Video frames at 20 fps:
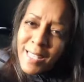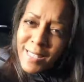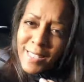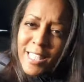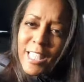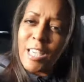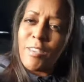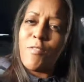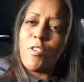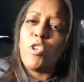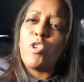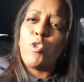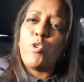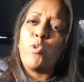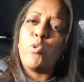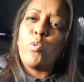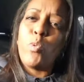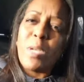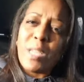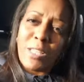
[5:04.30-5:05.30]
He's giving
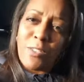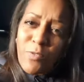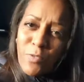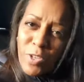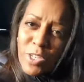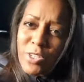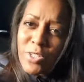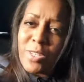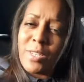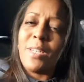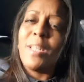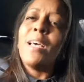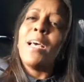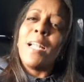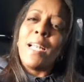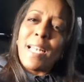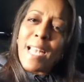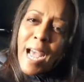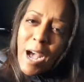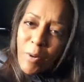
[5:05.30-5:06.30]
you his vision.
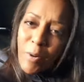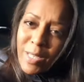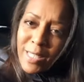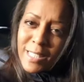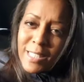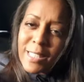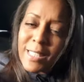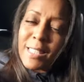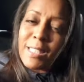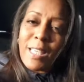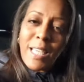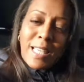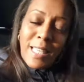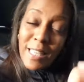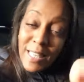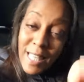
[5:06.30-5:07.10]
Now he's,